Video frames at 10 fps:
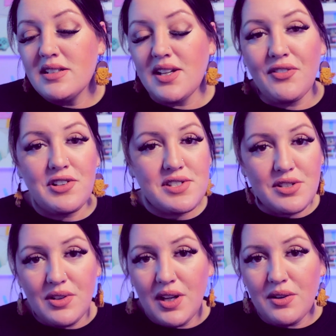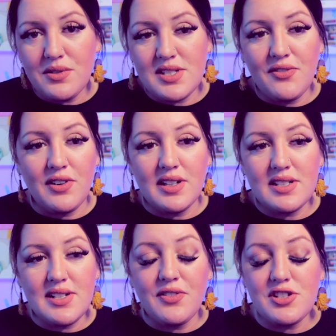different studios, different
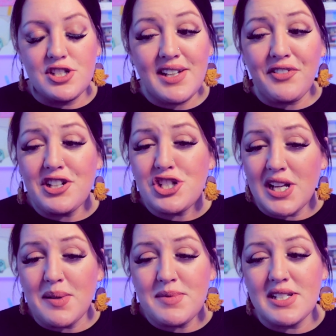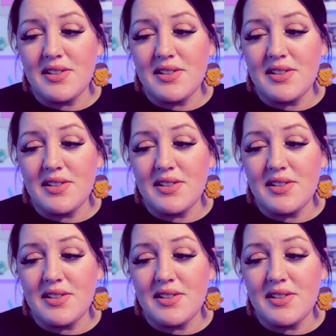gyms